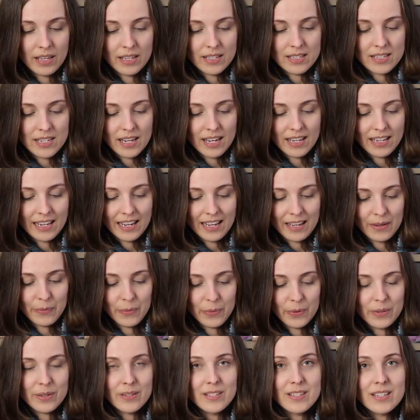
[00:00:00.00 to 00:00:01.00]
it and I
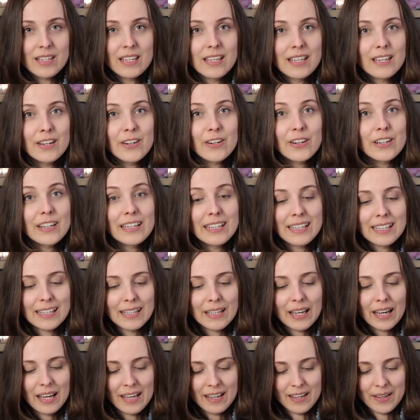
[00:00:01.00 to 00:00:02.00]
was
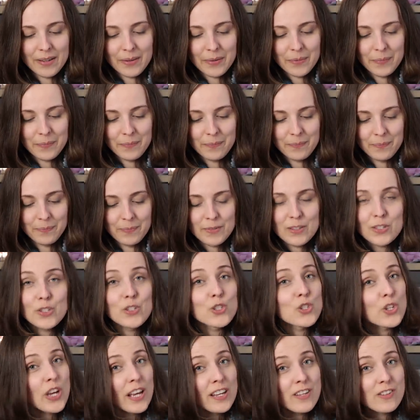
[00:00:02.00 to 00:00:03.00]
eagerly um,
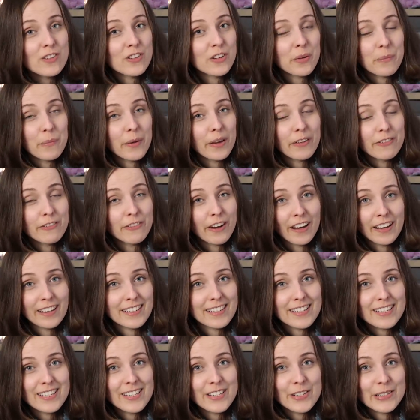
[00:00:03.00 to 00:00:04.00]
suggesting my
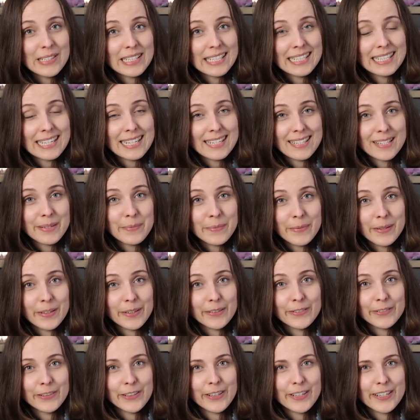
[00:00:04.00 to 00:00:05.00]
friends to knit a
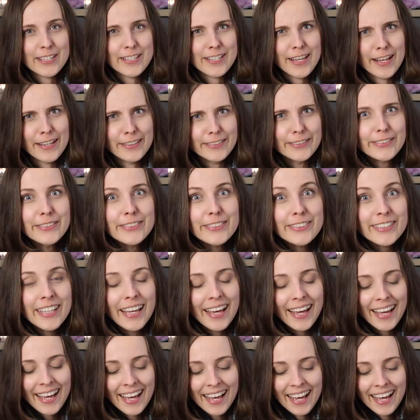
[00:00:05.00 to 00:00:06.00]
similar for herself.
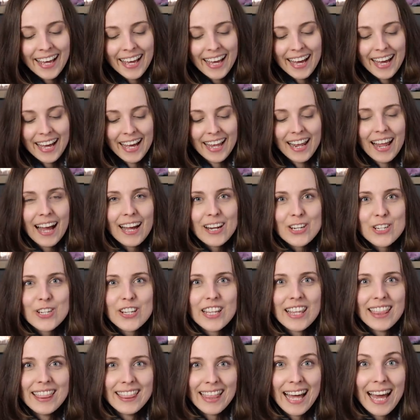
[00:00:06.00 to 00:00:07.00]
And
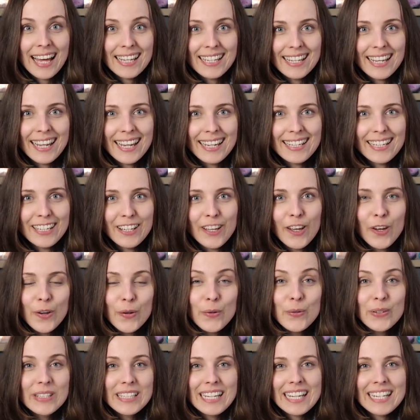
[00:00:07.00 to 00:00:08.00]
actually that lady
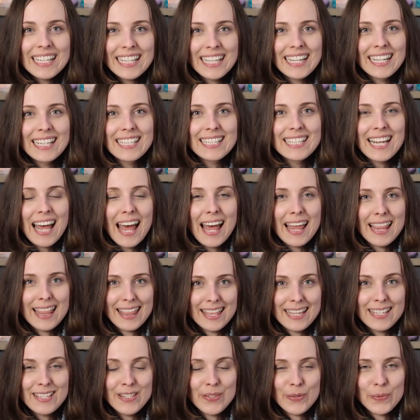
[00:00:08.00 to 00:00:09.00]
who knitted
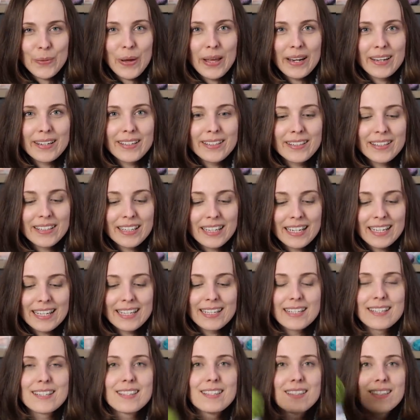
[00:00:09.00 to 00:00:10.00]
this sweater
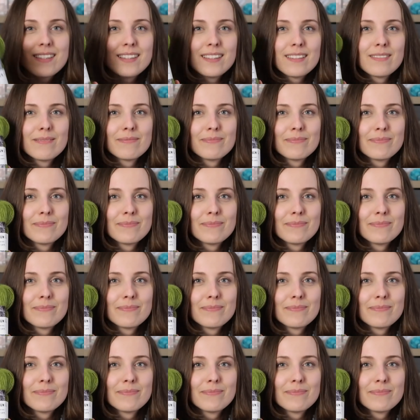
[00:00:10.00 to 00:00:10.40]
is